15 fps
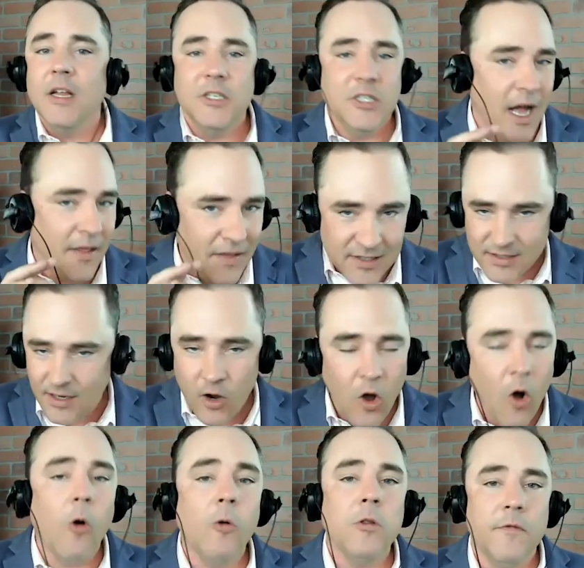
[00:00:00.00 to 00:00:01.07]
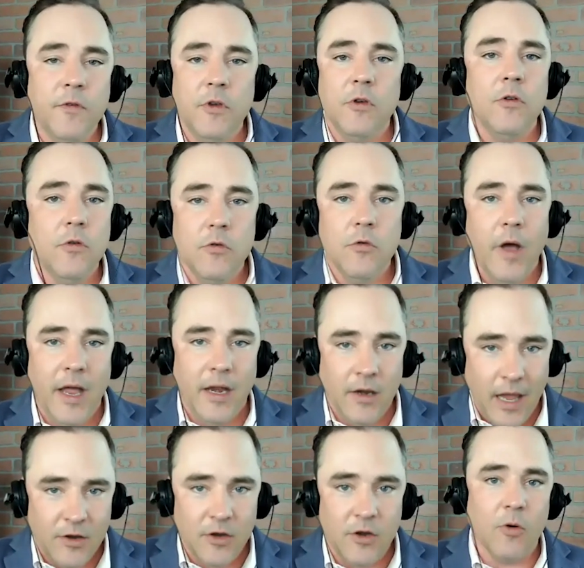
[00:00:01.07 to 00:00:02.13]
John, that's a goal of you
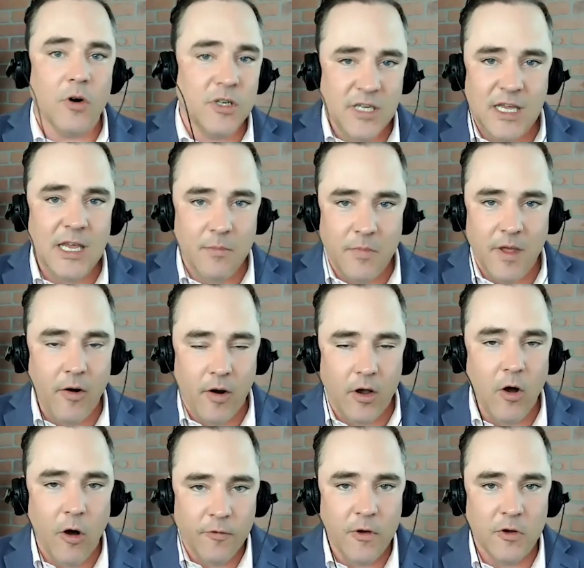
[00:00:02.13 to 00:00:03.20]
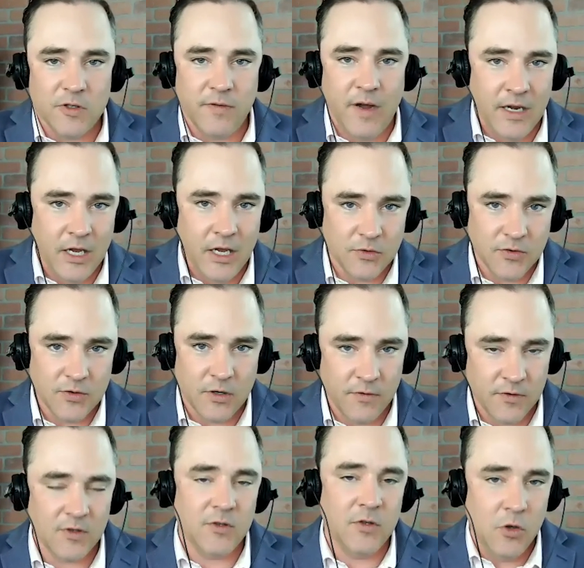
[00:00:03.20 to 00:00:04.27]
and your team there at GulfCoast Financial Services.